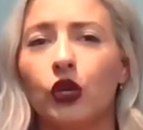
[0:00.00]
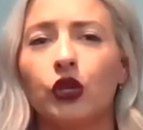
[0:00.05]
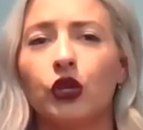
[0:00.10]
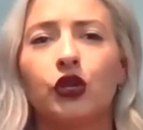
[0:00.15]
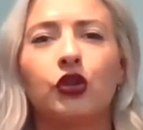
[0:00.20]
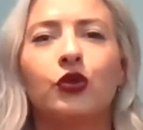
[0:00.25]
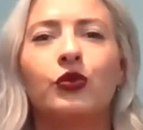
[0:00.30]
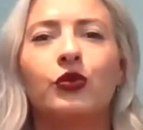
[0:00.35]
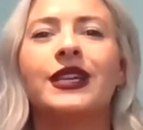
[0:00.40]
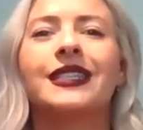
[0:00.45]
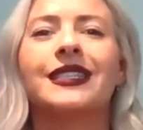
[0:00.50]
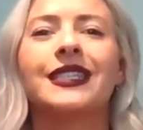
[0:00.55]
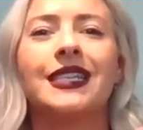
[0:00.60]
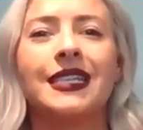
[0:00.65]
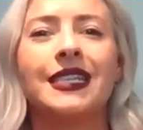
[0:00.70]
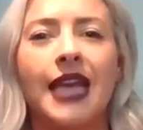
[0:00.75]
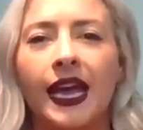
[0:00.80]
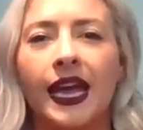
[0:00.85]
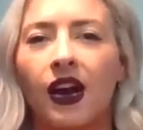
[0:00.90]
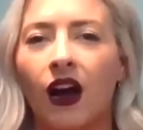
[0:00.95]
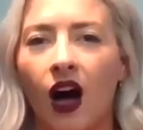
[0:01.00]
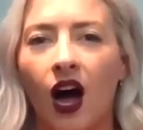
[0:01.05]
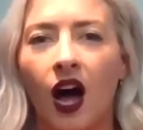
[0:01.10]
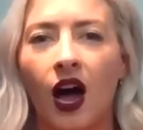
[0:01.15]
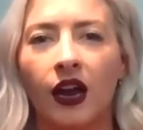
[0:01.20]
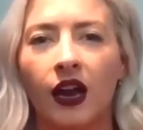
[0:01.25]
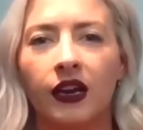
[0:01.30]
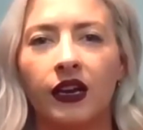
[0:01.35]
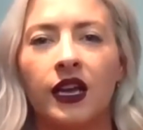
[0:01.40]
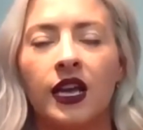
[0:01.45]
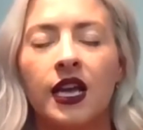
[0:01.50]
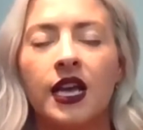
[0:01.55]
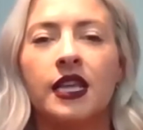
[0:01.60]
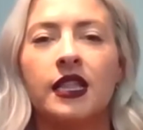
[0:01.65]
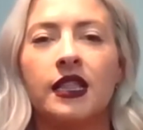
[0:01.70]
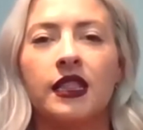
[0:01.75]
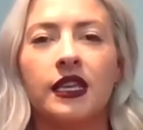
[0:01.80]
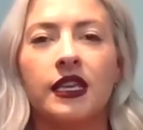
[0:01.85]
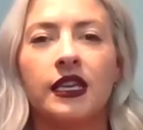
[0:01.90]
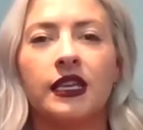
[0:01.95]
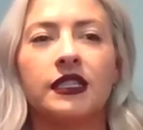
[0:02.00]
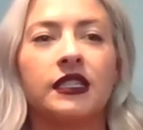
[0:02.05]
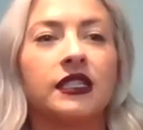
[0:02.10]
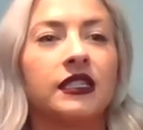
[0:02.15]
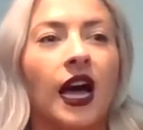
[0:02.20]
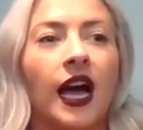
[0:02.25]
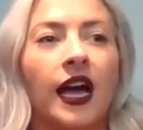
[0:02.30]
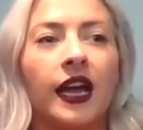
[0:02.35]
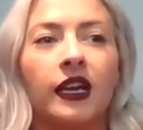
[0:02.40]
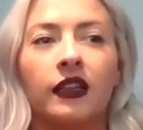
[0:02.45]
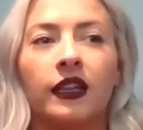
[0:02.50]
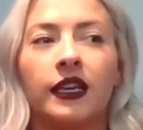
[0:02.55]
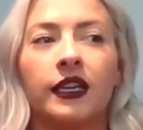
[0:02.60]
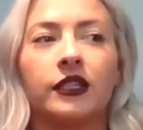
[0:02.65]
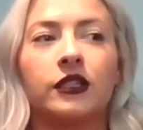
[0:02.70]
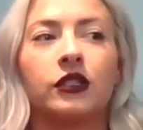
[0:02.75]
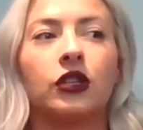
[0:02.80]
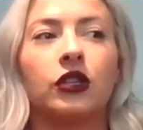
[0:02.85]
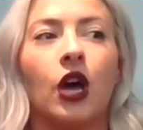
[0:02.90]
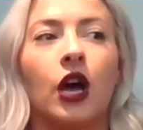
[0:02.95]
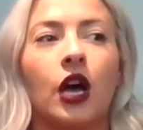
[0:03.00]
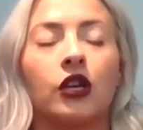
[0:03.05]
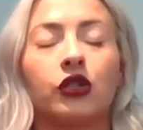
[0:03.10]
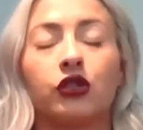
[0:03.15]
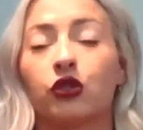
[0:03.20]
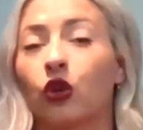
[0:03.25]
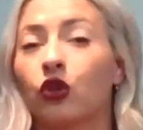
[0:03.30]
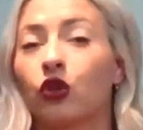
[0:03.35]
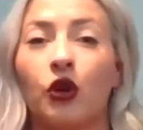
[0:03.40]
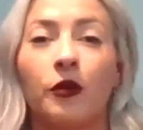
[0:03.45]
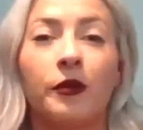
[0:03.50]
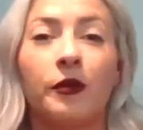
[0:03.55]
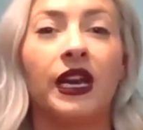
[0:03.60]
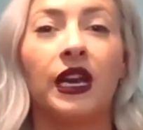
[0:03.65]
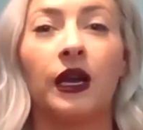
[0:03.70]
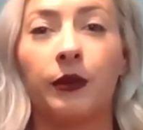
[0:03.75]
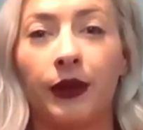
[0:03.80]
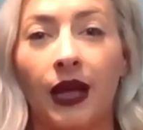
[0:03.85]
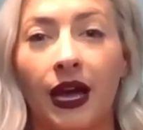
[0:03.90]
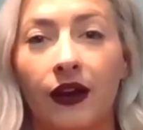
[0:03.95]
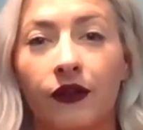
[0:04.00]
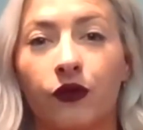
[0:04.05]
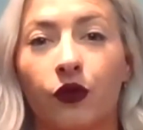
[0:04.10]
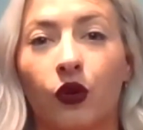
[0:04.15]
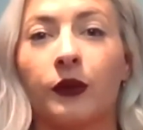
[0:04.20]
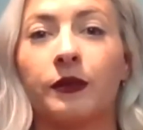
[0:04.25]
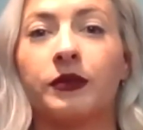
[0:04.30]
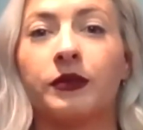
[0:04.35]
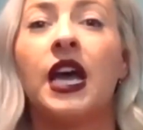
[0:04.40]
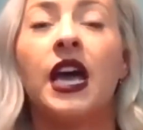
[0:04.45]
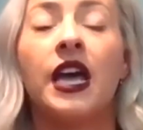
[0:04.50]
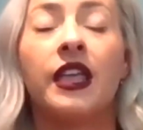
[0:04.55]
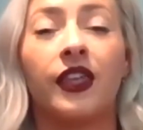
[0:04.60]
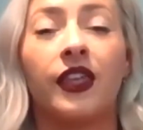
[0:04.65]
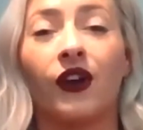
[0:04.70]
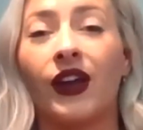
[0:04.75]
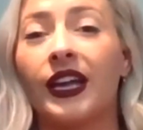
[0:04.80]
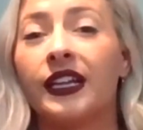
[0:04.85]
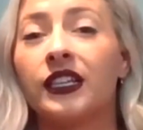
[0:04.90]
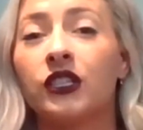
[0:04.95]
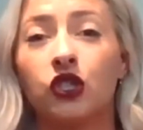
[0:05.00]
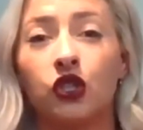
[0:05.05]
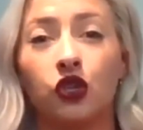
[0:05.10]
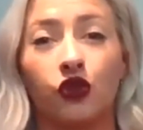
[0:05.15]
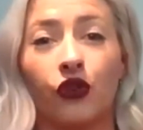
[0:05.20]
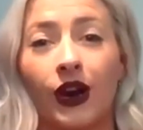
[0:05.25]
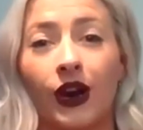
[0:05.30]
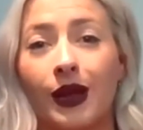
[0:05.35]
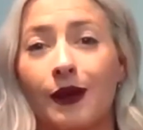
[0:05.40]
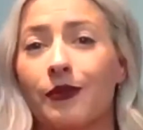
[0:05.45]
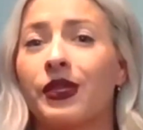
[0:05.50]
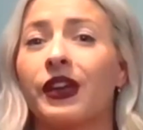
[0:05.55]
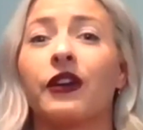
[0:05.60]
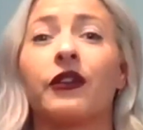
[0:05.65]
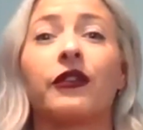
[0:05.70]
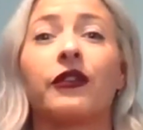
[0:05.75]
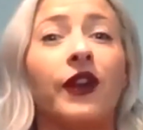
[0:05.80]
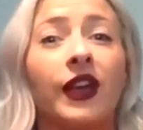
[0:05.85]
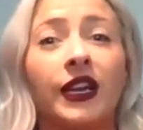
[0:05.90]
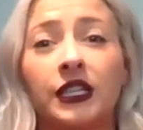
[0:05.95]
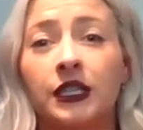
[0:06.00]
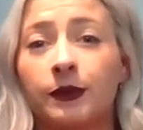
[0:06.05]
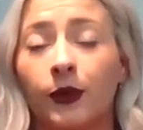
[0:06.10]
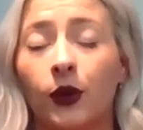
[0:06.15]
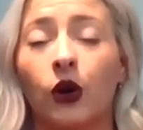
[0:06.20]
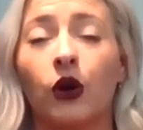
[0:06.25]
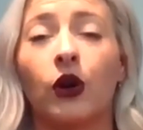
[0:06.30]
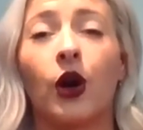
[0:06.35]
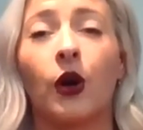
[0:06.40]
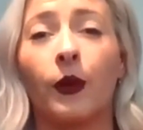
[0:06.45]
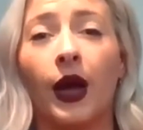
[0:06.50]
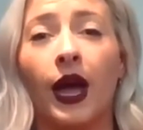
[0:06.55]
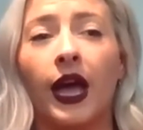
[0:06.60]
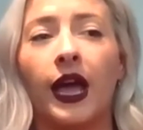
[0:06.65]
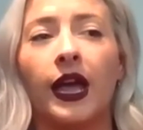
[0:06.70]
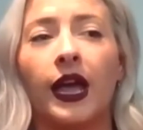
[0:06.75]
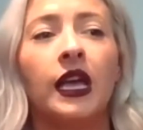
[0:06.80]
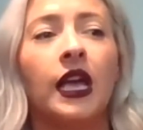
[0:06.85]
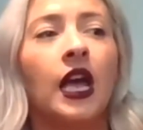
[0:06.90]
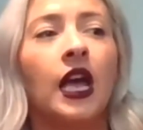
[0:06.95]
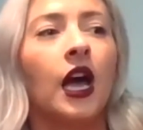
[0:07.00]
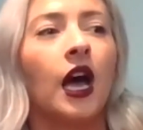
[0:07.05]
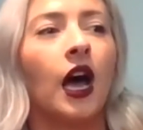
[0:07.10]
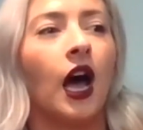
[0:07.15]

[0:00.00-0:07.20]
you need to get on the stylist social media platforms, their Instagram, their Facebook, okay?